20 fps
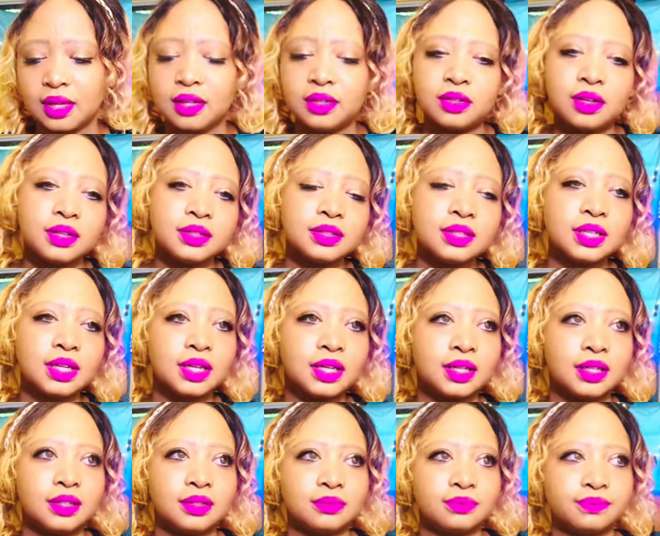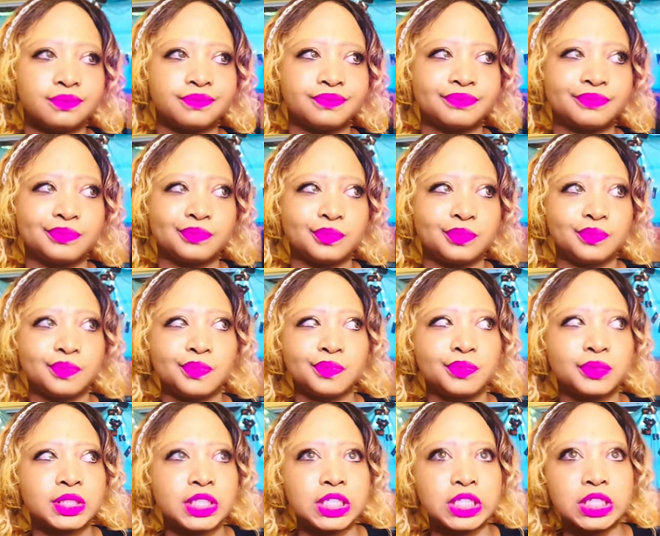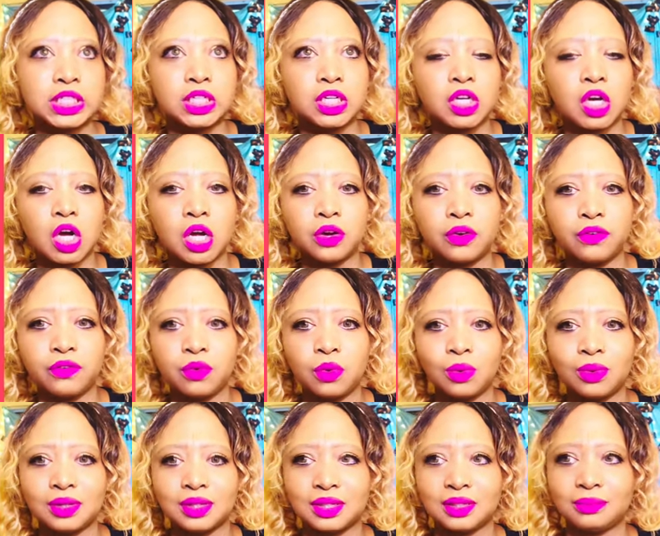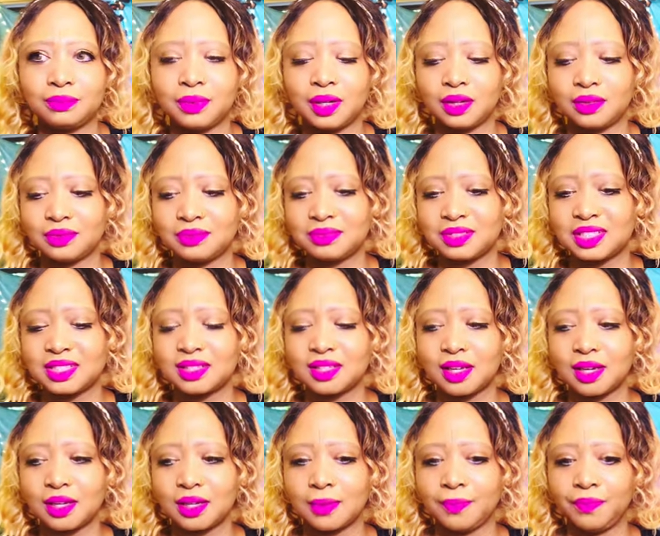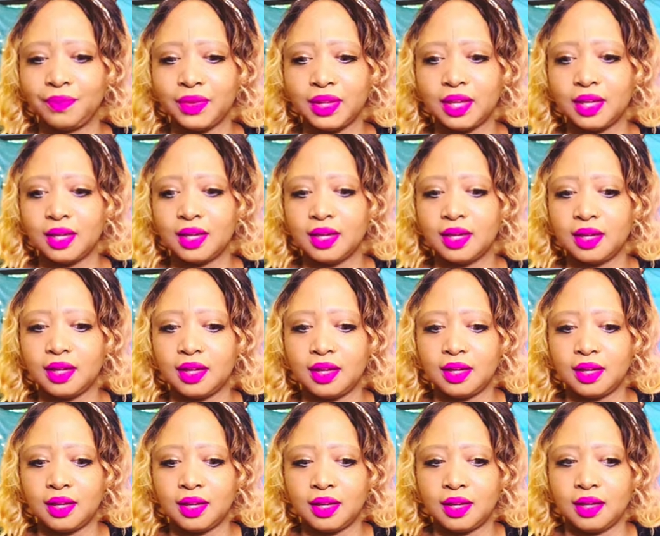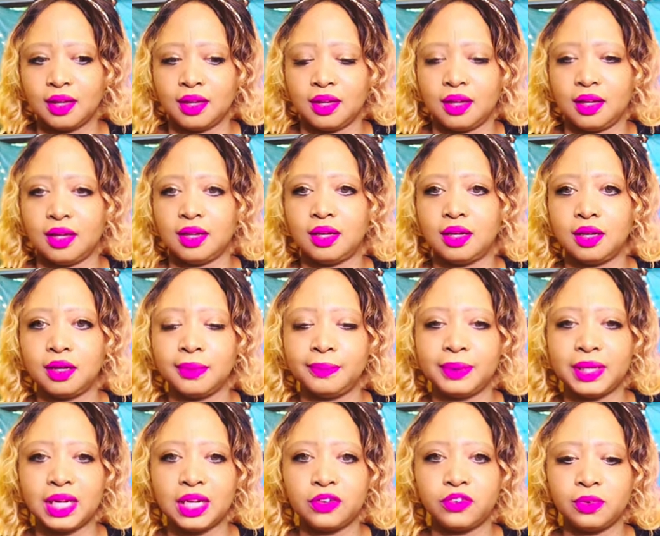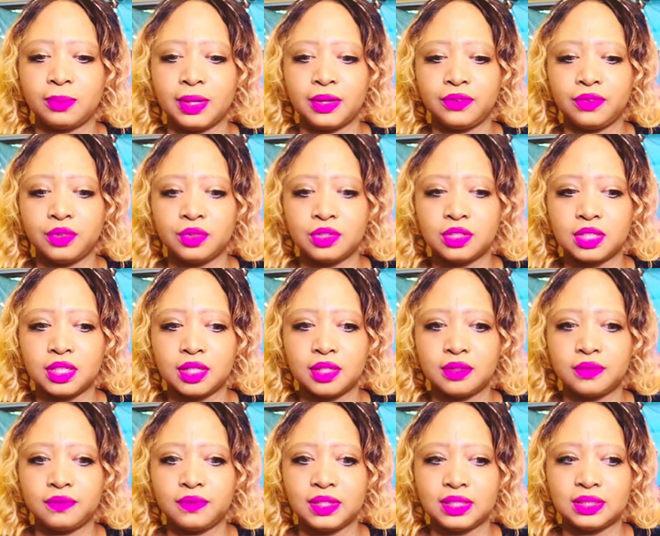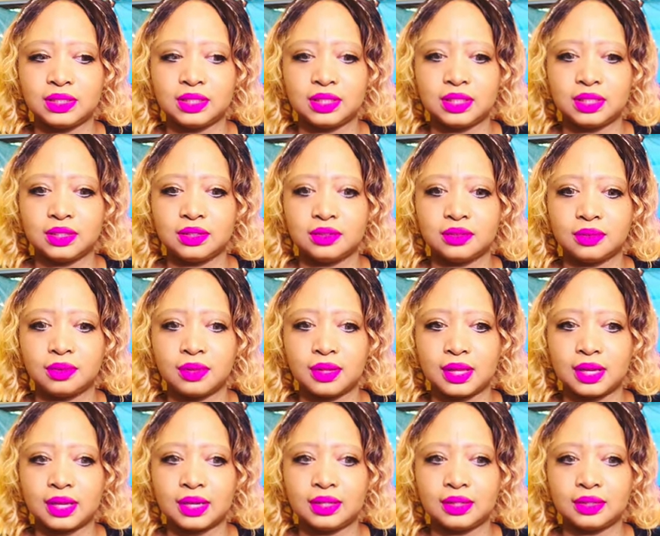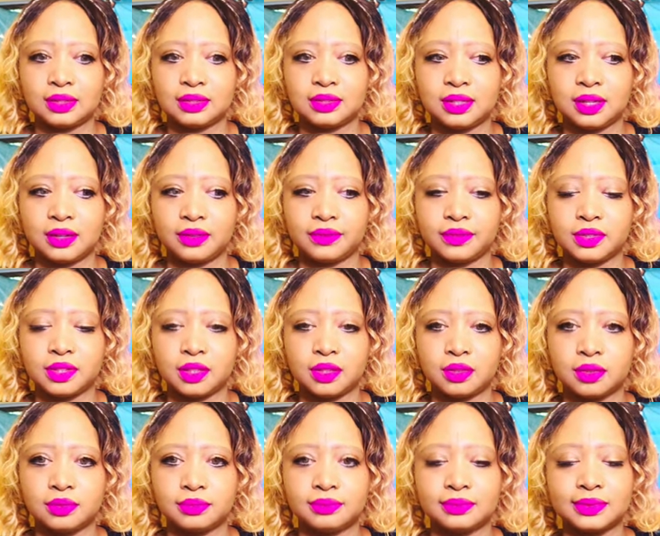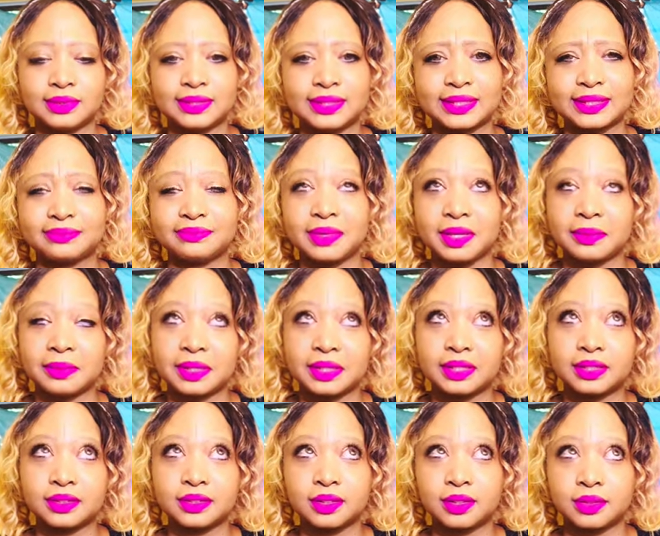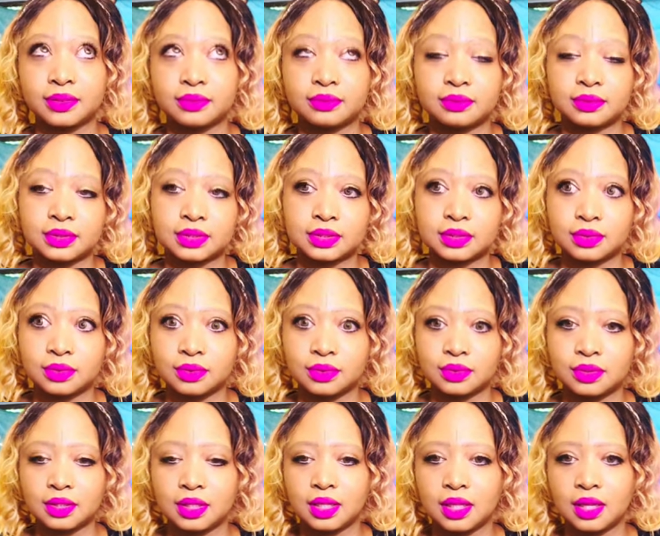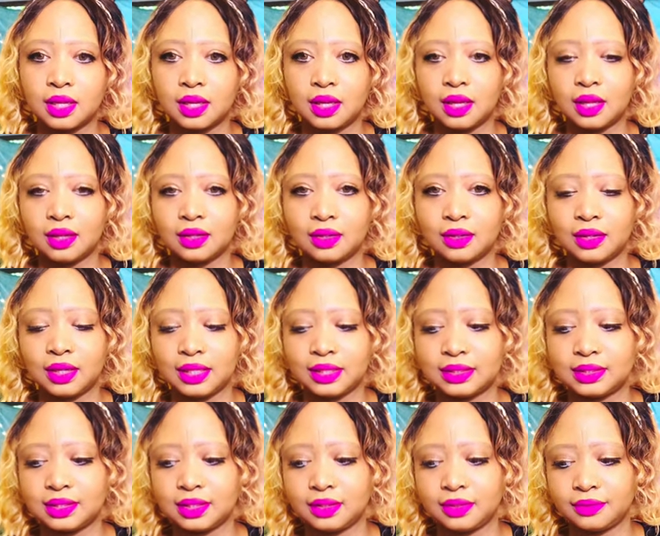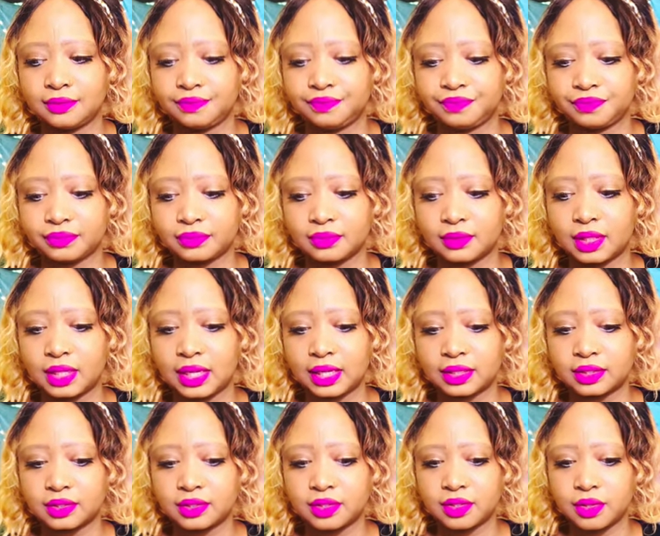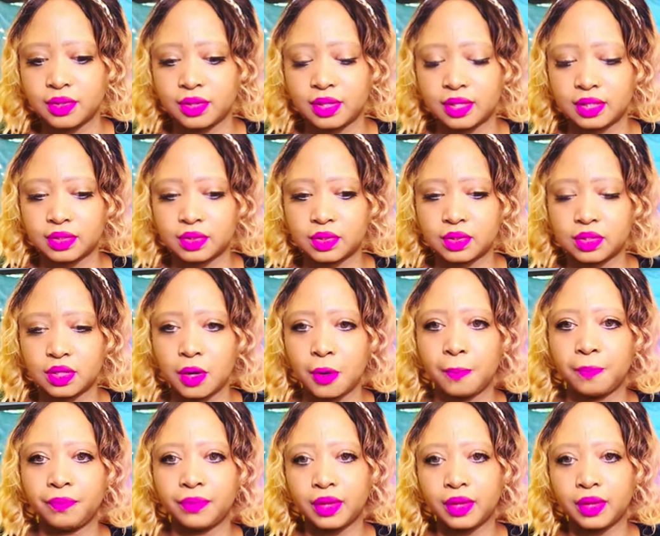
Not that I can't afford it, but I'm just like planning for my future, investing, all that kind of stuff. So it's like, maybe I'll go soon. I'll go later, the next 2 years or so.